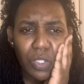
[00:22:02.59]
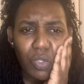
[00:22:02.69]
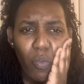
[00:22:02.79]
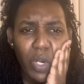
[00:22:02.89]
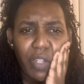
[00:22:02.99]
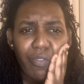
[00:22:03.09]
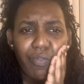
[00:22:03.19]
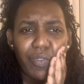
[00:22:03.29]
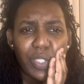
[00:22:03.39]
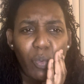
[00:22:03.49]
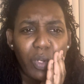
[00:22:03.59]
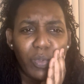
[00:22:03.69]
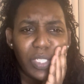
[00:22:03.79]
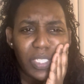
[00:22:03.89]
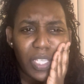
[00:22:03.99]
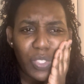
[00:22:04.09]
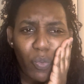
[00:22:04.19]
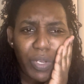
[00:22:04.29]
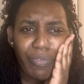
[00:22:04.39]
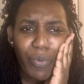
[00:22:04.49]
20 what did she say,
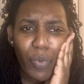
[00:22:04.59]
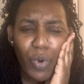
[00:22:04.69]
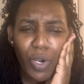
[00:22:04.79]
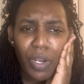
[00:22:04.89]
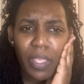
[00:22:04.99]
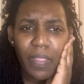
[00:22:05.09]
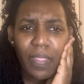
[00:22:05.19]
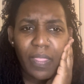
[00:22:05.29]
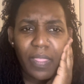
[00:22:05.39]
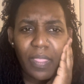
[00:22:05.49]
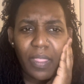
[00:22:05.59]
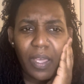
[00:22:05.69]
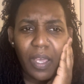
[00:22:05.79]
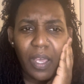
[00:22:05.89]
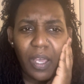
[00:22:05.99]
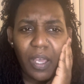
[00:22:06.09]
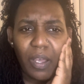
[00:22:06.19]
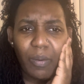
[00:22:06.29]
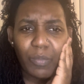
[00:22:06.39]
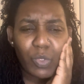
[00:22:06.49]

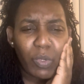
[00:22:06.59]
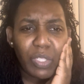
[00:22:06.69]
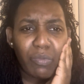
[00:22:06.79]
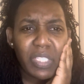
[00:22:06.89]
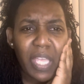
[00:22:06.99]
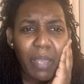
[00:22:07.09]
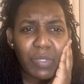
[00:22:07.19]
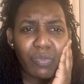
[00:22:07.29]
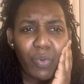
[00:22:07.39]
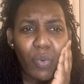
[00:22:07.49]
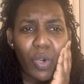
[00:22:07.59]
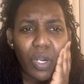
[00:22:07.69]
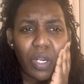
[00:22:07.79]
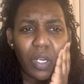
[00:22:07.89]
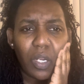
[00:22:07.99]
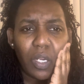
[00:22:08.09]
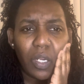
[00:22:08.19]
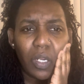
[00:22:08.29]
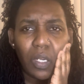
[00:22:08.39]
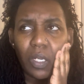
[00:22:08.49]
23 times 4.
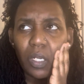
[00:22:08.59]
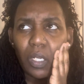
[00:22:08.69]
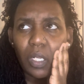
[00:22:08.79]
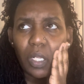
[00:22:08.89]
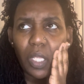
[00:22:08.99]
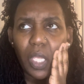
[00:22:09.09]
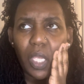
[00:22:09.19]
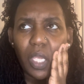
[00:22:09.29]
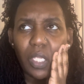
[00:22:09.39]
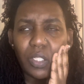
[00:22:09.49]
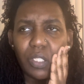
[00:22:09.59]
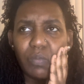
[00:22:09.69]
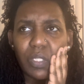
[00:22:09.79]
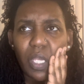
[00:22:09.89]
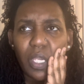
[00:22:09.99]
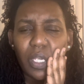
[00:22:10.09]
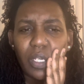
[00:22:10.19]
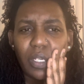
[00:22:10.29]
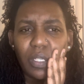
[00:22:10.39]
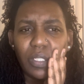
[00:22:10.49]
And she was like,
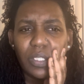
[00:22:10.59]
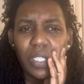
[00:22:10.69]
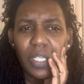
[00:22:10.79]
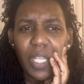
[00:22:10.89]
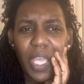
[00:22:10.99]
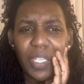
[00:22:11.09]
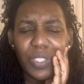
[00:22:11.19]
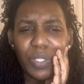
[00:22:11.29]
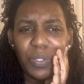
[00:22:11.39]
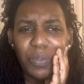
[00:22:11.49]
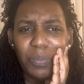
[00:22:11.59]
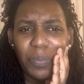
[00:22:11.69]
isn't that 92?